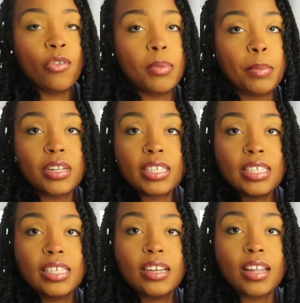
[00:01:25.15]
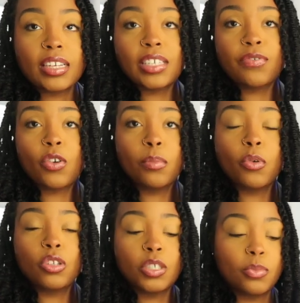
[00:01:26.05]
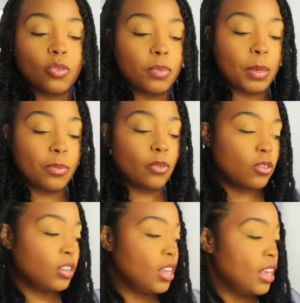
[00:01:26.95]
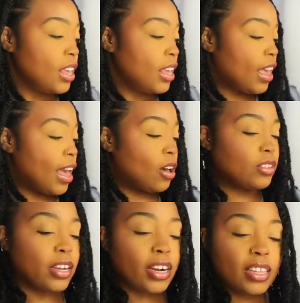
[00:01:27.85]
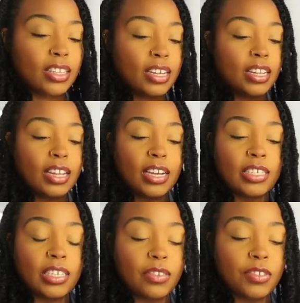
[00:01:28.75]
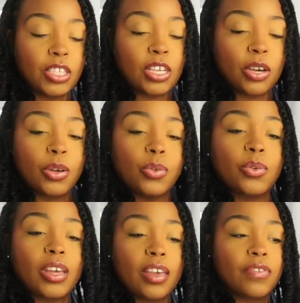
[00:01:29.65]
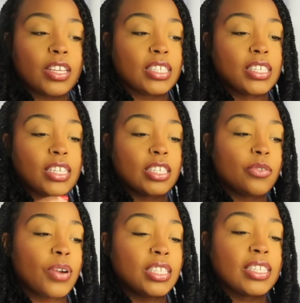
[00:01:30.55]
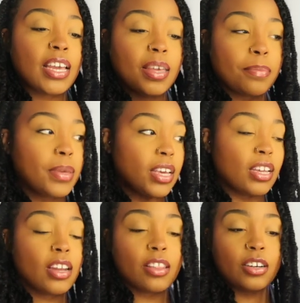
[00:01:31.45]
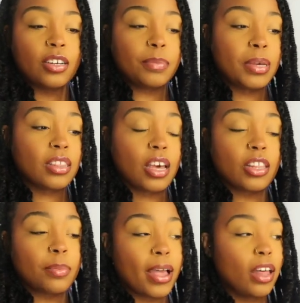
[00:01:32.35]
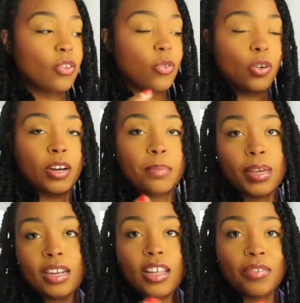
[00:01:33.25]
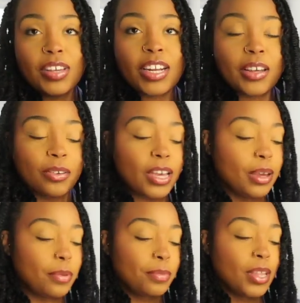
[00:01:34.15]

Remember, this is a collective for multiple people out there in the collective. So if this doesn't resonate, pick another, pick the other pile or pick another video, okay?